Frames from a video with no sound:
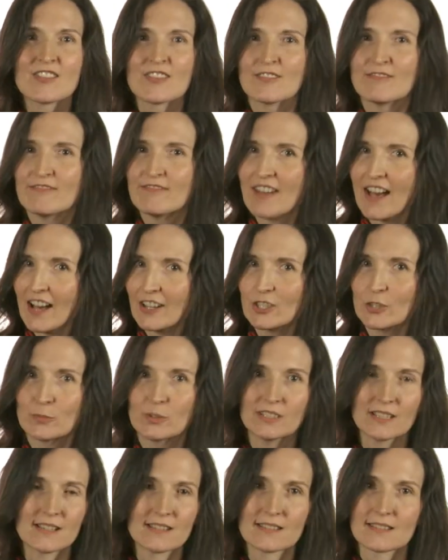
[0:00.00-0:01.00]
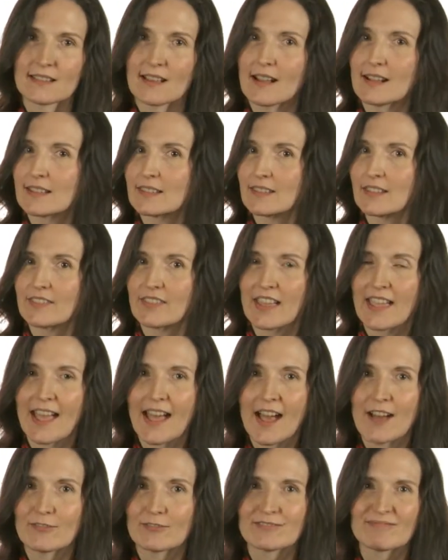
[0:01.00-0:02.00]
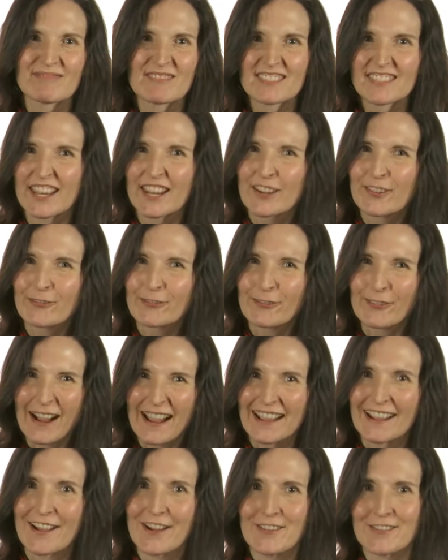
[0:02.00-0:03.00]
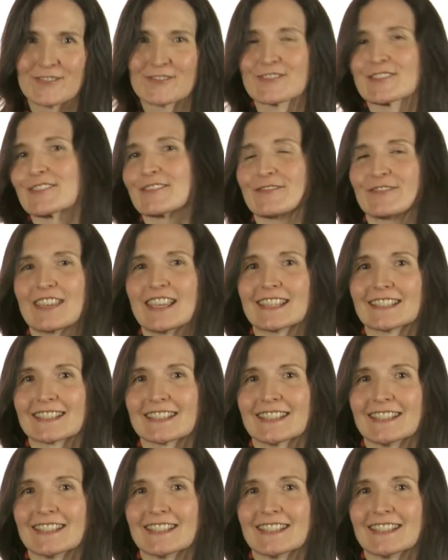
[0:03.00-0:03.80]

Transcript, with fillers: the valuable insights that they have sitting right under their feet.